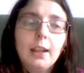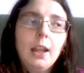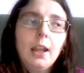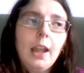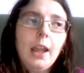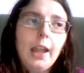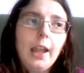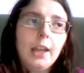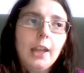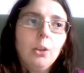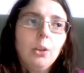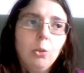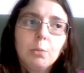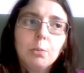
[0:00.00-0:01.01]
and
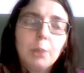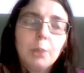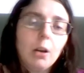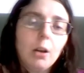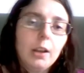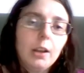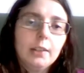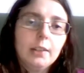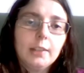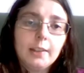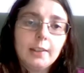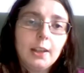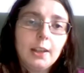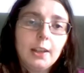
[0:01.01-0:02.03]
look behind the
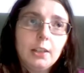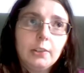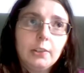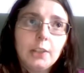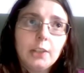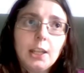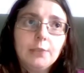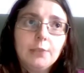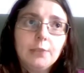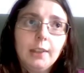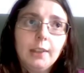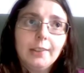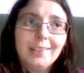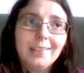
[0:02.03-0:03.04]
dunny to see if there's
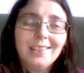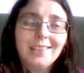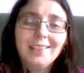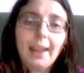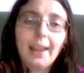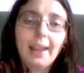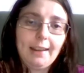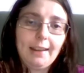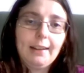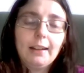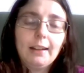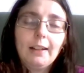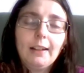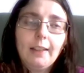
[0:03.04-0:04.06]
a snake,
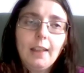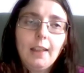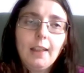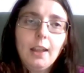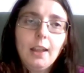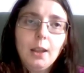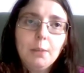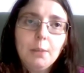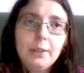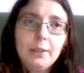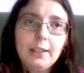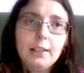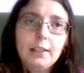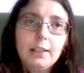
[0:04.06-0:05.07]

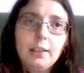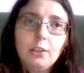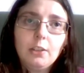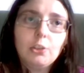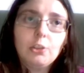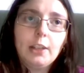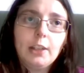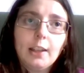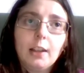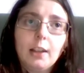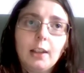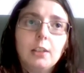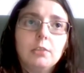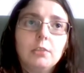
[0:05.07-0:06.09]
particularly usually
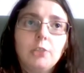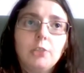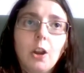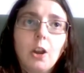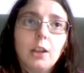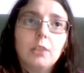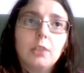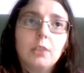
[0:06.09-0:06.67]
a tiger or a